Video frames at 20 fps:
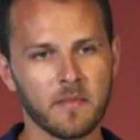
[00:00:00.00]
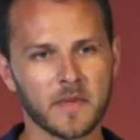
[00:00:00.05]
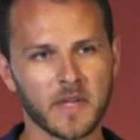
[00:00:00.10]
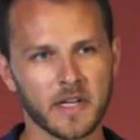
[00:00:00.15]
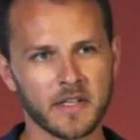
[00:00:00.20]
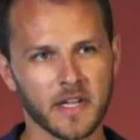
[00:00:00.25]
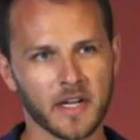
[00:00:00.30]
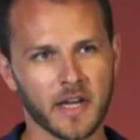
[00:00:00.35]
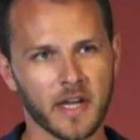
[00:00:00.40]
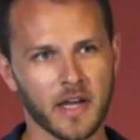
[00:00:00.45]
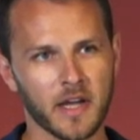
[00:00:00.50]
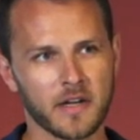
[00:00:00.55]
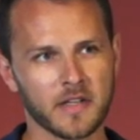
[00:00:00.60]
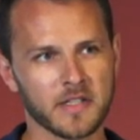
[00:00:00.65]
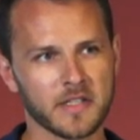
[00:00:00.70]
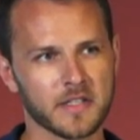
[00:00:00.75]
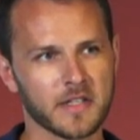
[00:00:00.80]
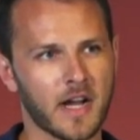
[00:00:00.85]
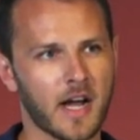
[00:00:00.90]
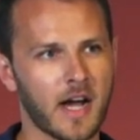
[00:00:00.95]
that they can
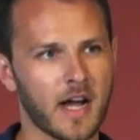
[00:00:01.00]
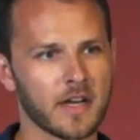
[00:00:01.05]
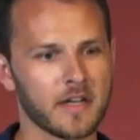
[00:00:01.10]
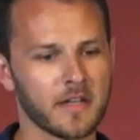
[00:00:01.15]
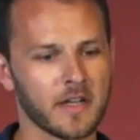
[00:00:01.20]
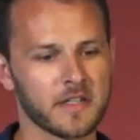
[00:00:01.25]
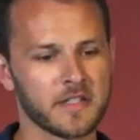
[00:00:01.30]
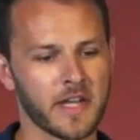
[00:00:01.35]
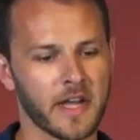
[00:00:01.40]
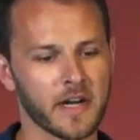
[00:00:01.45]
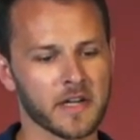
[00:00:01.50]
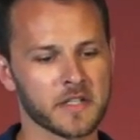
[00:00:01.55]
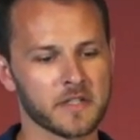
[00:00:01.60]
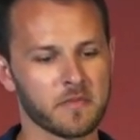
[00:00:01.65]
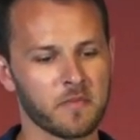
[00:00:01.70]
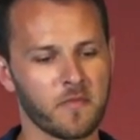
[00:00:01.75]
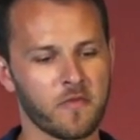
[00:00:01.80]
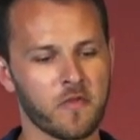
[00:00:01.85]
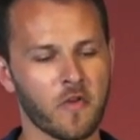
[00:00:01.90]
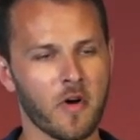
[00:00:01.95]
start attacks
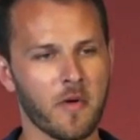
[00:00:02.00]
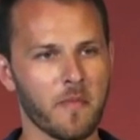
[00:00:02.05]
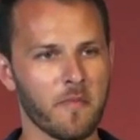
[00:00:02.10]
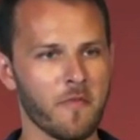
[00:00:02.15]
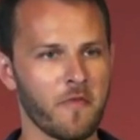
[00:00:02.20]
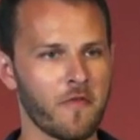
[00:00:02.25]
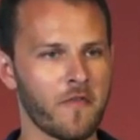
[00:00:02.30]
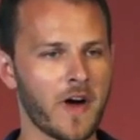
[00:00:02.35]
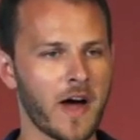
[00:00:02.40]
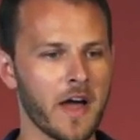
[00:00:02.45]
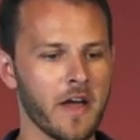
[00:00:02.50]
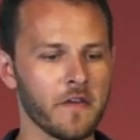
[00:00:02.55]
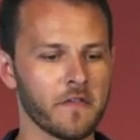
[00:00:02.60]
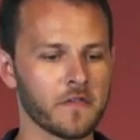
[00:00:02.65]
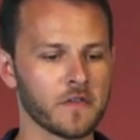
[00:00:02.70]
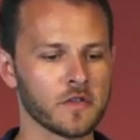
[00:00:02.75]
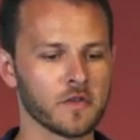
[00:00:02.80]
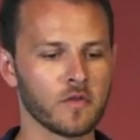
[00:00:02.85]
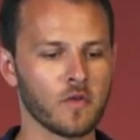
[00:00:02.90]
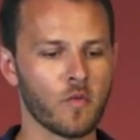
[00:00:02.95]
from 5
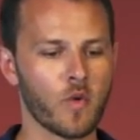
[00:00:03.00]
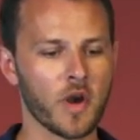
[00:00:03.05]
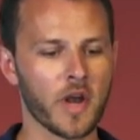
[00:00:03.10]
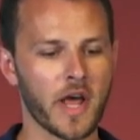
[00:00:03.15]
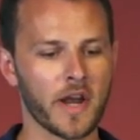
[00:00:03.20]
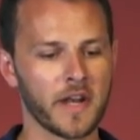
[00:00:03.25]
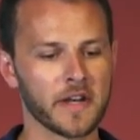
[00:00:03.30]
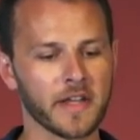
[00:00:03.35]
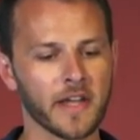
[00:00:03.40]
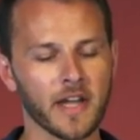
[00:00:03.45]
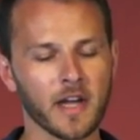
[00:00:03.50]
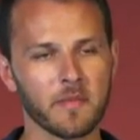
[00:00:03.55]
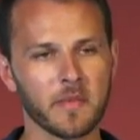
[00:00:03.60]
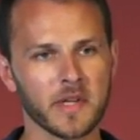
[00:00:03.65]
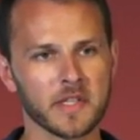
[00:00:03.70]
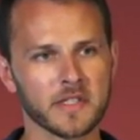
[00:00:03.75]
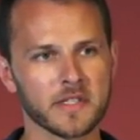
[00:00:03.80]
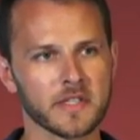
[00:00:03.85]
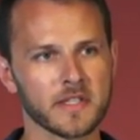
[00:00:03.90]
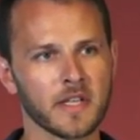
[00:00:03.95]
to 100
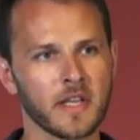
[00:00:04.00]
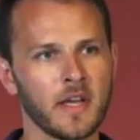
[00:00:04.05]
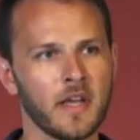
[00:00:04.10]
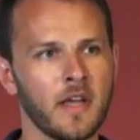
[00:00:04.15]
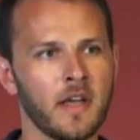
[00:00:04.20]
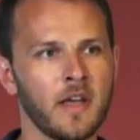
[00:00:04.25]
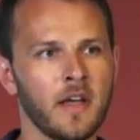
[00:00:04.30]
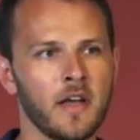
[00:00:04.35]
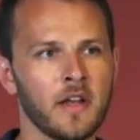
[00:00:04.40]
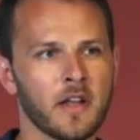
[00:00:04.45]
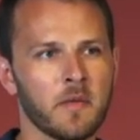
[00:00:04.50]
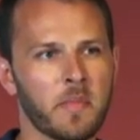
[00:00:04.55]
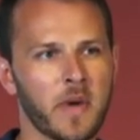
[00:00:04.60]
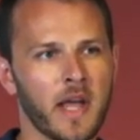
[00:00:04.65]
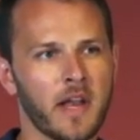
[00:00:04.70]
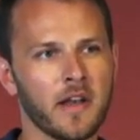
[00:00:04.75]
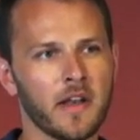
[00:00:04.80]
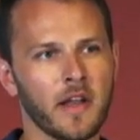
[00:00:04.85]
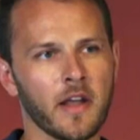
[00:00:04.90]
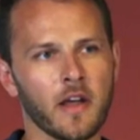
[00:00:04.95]
gigabits,
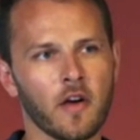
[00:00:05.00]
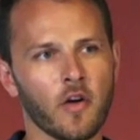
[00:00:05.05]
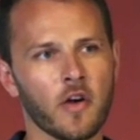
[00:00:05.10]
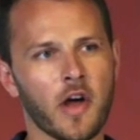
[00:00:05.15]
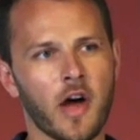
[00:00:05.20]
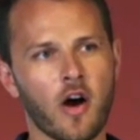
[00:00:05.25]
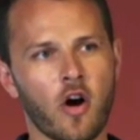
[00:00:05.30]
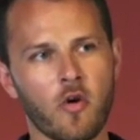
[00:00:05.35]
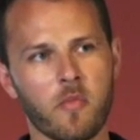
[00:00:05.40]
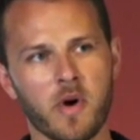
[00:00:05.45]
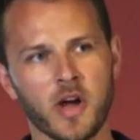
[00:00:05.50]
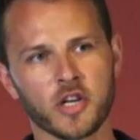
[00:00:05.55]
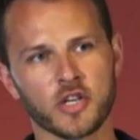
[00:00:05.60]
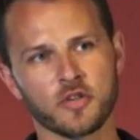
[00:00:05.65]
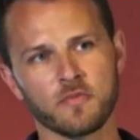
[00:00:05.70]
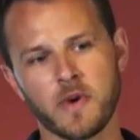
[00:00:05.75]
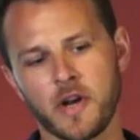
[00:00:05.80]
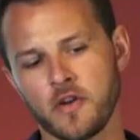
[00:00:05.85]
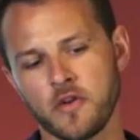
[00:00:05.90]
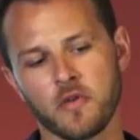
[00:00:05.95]
depending on how much
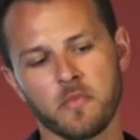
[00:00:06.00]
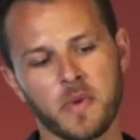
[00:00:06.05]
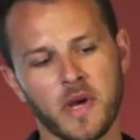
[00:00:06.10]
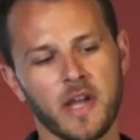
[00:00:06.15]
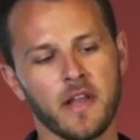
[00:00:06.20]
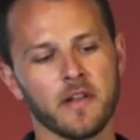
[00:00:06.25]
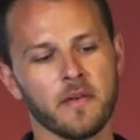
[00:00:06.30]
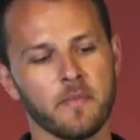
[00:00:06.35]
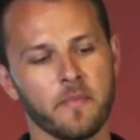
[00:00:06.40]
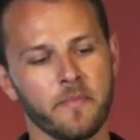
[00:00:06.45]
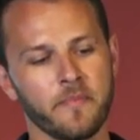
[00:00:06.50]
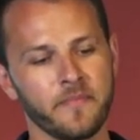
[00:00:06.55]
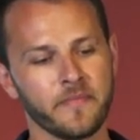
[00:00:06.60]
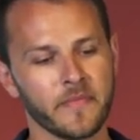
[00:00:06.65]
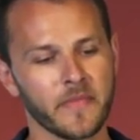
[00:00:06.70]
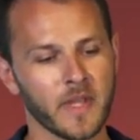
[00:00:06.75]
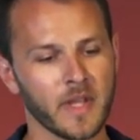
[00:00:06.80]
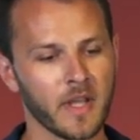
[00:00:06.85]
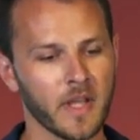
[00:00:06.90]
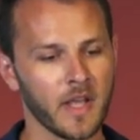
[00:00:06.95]
money you pay them.
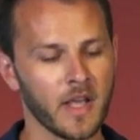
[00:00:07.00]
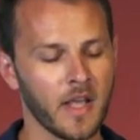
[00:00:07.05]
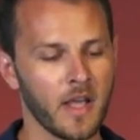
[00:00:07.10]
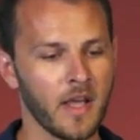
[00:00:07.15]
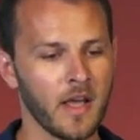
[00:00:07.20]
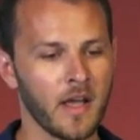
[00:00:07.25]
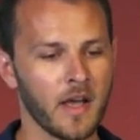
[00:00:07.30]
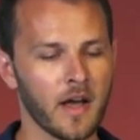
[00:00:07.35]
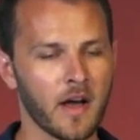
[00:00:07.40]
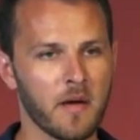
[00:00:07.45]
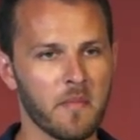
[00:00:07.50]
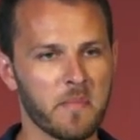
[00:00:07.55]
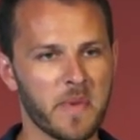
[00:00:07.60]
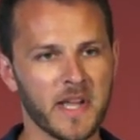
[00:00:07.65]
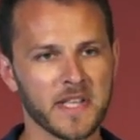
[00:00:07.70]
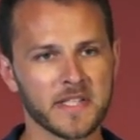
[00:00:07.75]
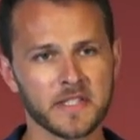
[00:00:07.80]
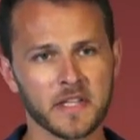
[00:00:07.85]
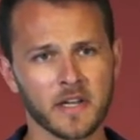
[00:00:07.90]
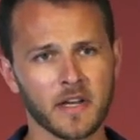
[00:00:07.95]
Um,
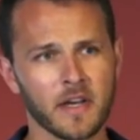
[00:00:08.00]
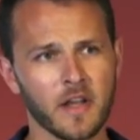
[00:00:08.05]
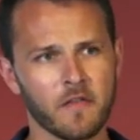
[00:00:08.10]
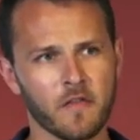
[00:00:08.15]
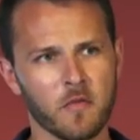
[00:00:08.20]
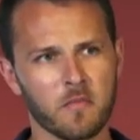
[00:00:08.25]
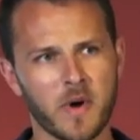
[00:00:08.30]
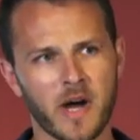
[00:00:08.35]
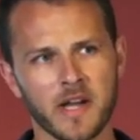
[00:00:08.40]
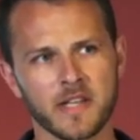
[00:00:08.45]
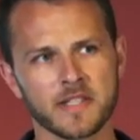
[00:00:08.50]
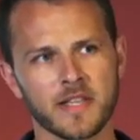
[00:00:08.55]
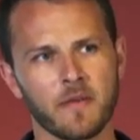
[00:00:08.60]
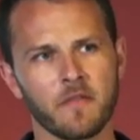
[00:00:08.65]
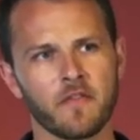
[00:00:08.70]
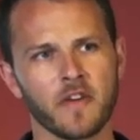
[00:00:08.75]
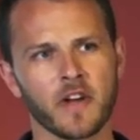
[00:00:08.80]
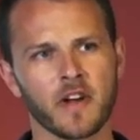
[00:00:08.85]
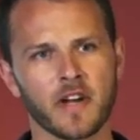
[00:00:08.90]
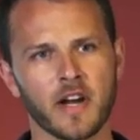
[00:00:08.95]
basically, if you buy
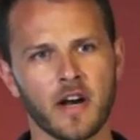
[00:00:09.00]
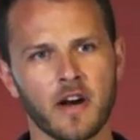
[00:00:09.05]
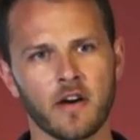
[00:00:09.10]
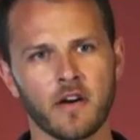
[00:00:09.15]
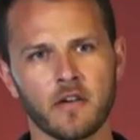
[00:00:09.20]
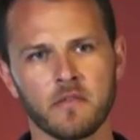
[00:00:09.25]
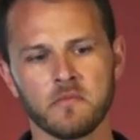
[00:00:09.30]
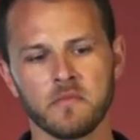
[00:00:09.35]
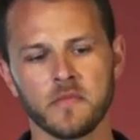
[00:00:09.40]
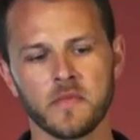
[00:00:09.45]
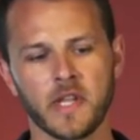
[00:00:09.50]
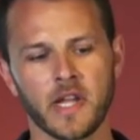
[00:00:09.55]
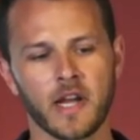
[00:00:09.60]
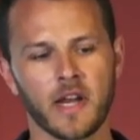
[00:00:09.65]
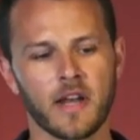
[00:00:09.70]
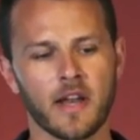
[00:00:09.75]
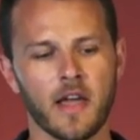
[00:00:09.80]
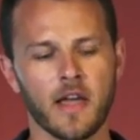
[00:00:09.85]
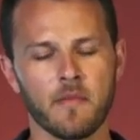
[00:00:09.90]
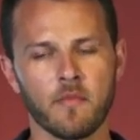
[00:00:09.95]
something there, they
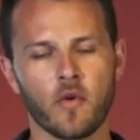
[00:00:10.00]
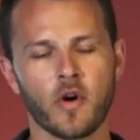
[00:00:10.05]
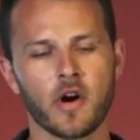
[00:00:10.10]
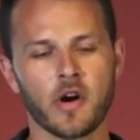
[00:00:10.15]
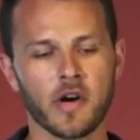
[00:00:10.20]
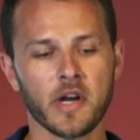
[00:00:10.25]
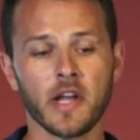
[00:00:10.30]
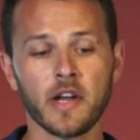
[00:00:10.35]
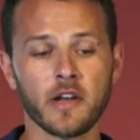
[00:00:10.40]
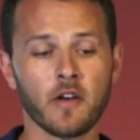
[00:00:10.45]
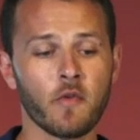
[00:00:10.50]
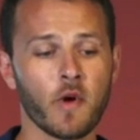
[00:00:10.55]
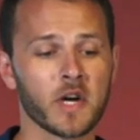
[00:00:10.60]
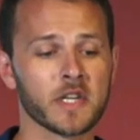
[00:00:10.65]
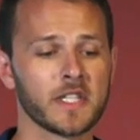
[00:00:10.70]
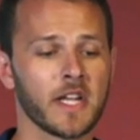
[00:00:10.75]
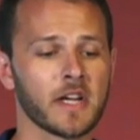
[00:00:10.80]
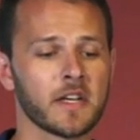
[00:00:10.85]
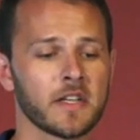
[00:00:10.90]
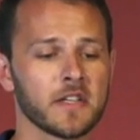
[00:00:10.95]
claim, or it works
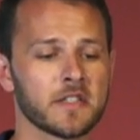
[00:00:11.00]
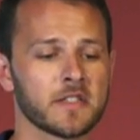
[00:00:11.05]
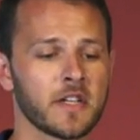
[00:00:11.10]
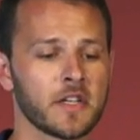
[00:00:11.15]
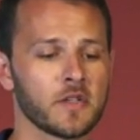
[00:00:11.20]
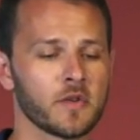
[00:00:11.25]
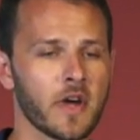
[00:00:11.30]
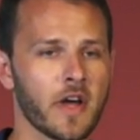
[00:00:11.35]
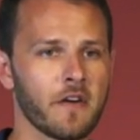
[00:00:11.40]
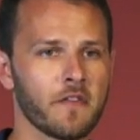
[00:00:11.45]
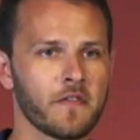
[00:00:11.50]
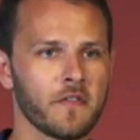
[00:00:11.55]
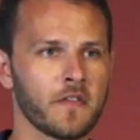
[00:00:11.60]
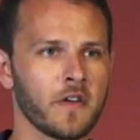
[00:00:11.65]
like this, that you have